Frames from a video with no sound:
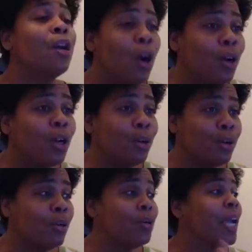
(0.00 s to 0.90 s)
Go to
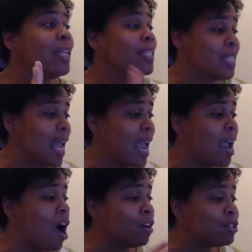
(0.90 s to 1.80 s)
Google and
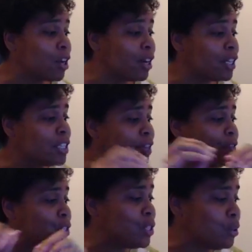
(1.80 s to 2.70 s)
say
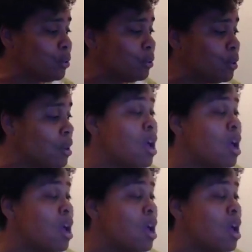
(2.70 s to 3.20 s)
alternative 2,